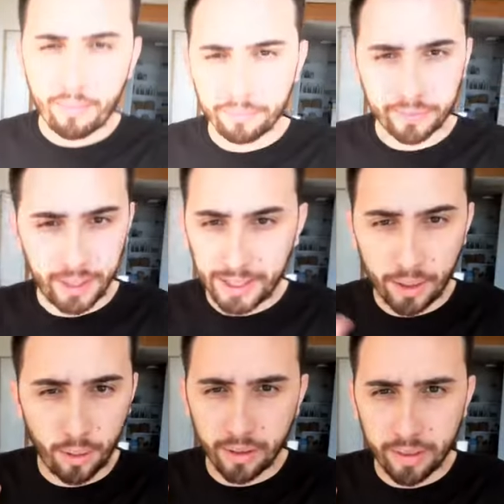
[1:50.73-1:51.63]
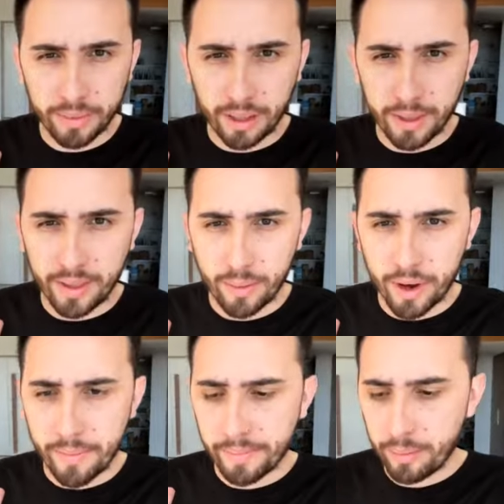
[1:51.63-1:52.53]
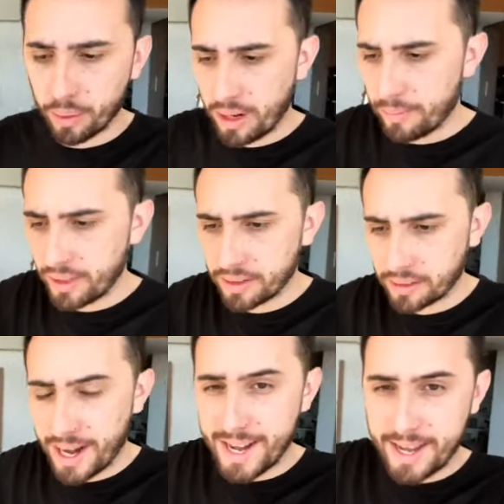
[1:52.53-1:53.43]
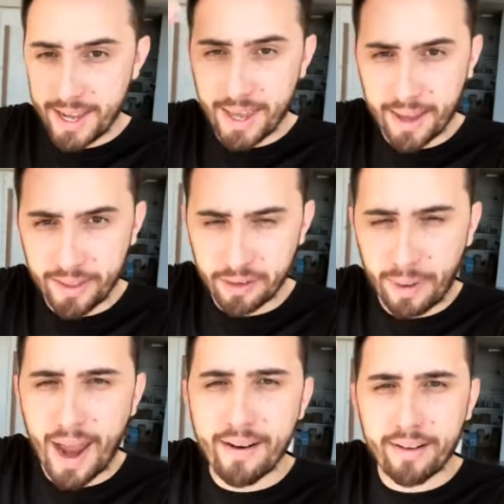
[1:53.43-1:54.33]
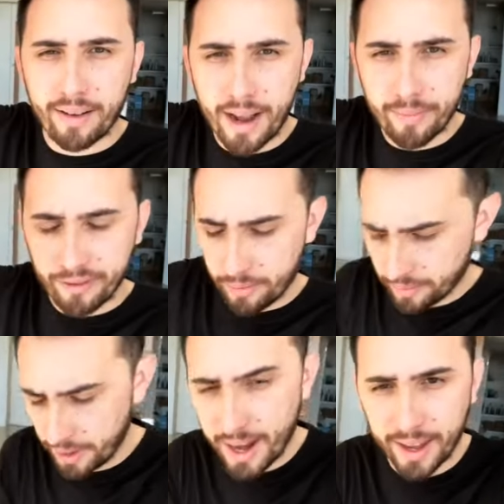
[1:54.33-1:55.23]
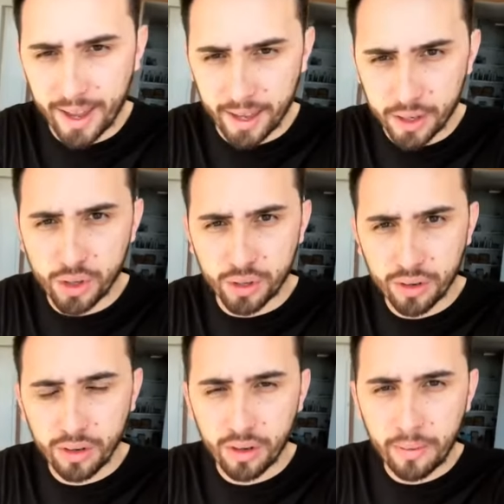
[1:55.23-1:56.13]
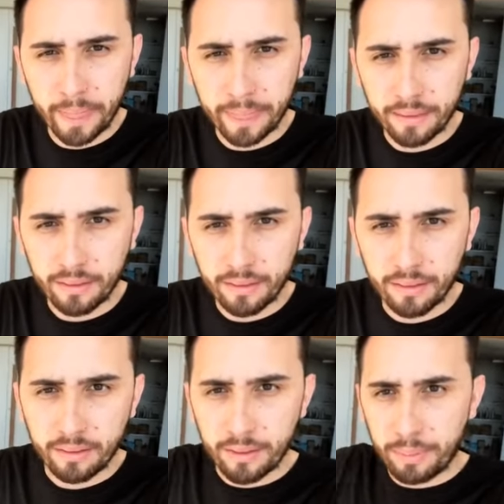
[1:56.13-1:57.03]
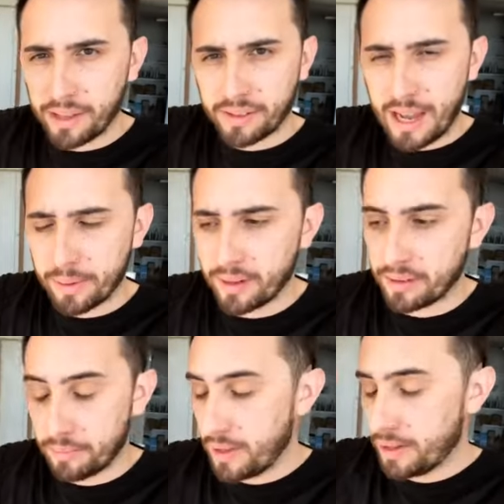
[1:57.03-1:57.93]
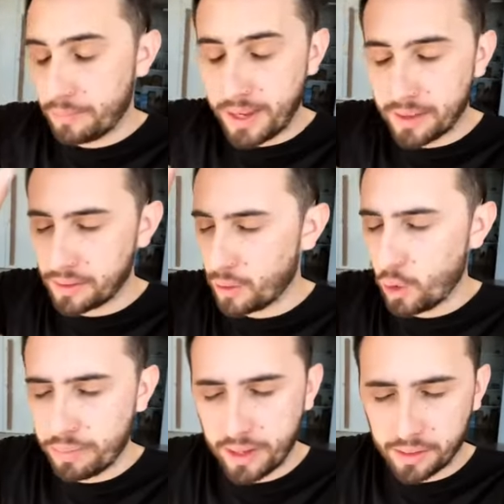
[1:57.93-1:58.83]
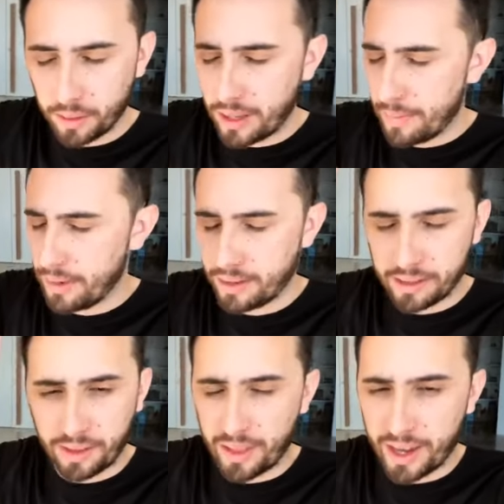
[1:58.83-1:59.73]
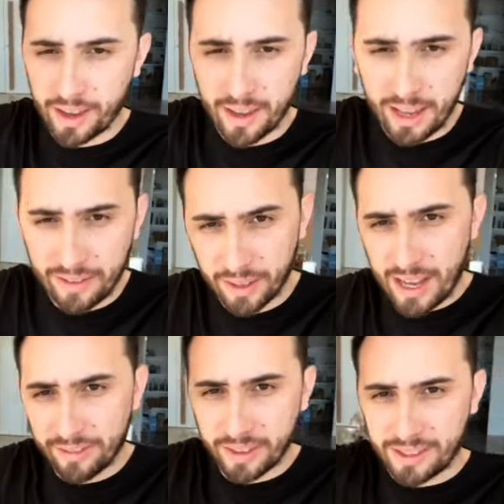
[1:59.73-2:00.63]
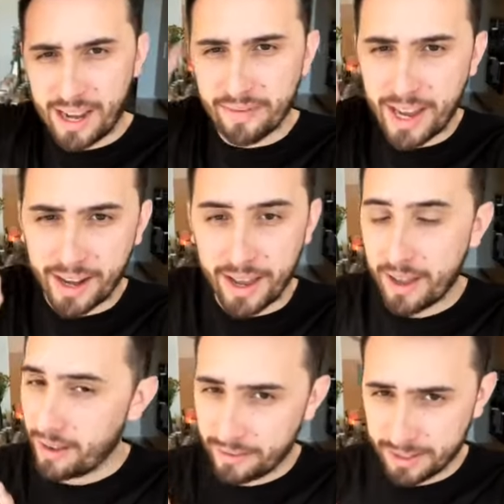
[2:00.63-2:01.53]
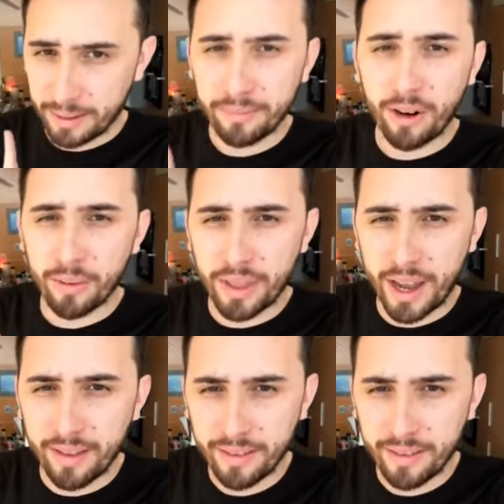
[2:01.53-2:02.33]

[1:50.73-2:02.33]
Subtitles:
Nearly all of them tell me that they were. They're brought up in this idea, in this paradigm from a young age. The peace and happiness. There's peace, all happiness. That's the thing. And if your life doesn't have that, there's something wrong with you.